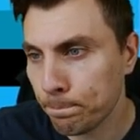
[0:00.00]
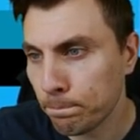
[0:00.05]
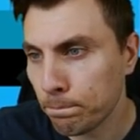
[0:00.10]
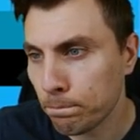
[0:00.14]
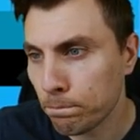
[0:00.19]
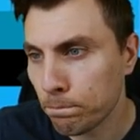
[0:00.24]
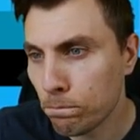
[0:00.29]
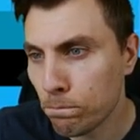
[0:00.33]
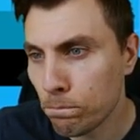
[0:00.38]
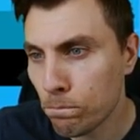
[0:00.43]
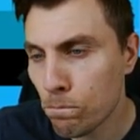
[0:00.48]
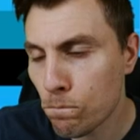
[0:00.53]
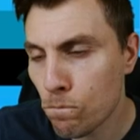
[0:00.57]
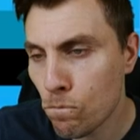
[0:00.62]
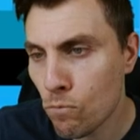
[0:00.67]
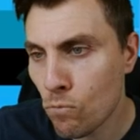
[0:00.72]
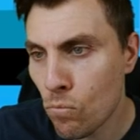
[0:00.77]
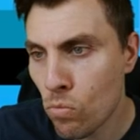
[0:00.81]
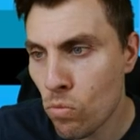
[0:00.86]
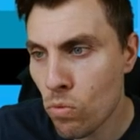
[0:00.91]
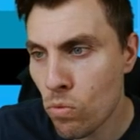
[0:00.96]

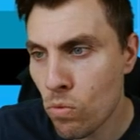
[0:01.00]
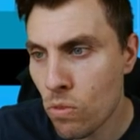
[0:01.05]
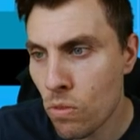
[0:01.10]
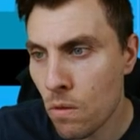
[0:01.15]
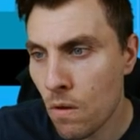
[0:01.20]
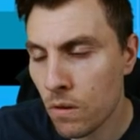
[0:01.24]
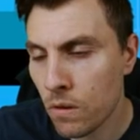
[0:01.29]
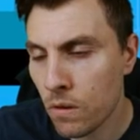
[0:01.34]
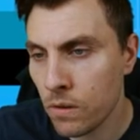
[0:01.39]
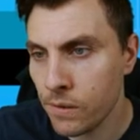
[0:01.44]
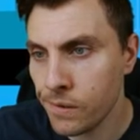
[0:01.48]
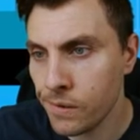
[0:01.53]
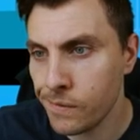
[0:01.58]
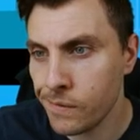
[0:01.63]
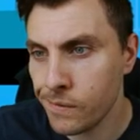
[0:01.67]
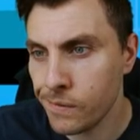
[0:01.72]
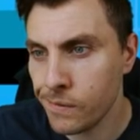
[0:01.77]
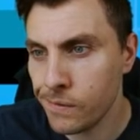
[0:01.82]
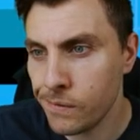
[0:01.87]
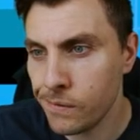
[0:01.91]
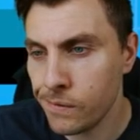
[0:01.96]

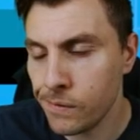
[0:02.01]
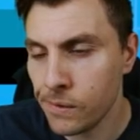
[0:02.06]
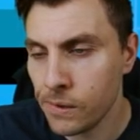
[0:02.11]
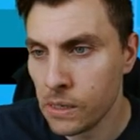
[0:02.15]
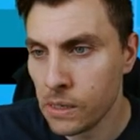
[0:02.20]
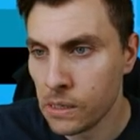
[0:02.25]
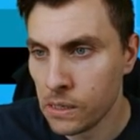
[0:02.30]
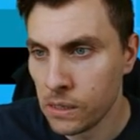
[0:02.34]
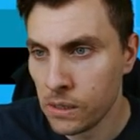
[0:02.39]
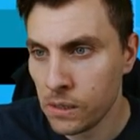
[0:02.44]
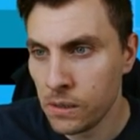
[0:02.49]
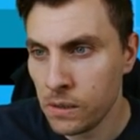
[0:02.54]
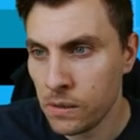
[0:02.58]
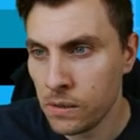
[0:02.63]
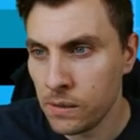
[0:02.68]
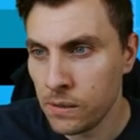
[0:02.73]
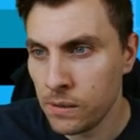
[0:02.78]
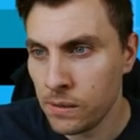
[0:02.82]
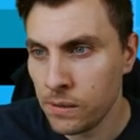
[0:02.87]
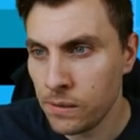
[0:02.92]
[no speech]